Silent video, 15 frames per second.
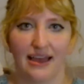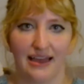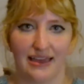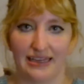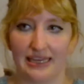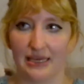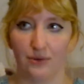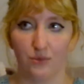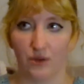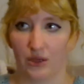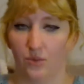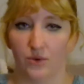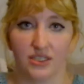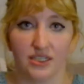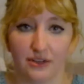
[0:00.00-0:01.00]
He
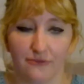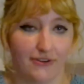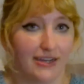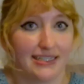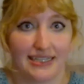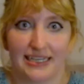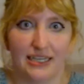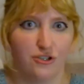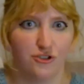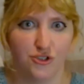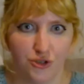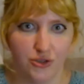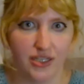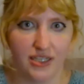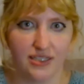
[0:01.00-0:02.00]
wasn't afraid to kill
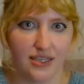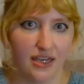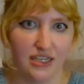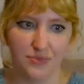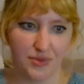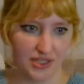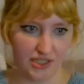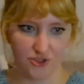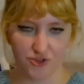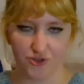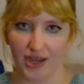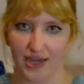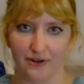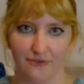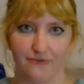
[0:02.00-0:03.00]
Julia's husband and
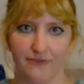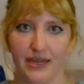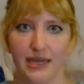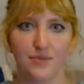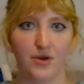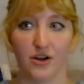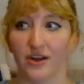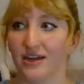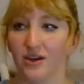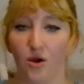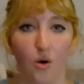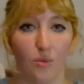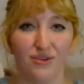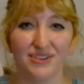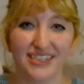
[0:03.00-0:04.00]
try to frame her and
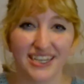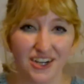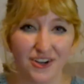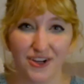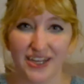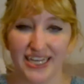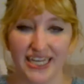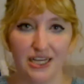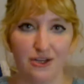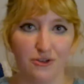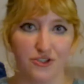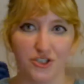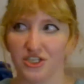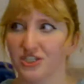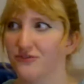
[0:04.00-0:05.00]
almost get her killed
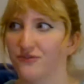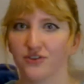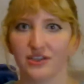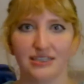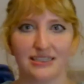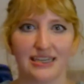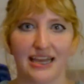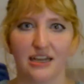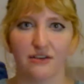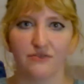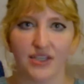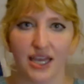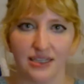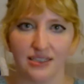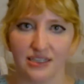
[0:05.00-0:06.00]
just for the sake of
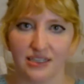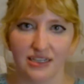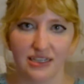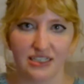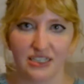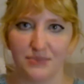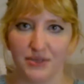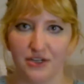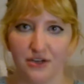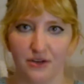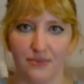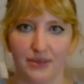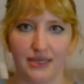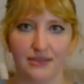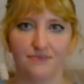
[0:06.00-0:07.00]
testing the
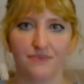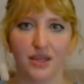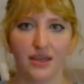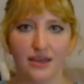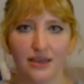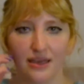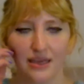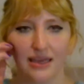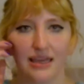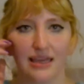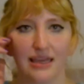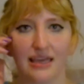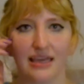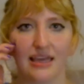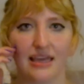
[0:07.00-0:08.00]
experiment.
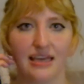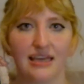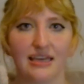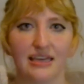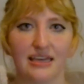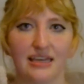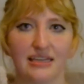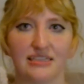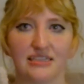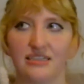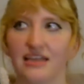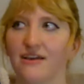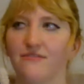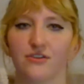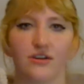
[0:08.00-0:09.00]
He is
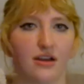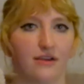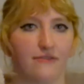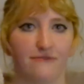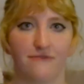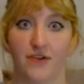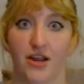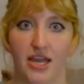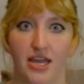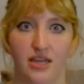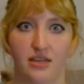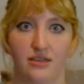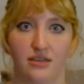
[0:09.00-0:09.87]
never afraid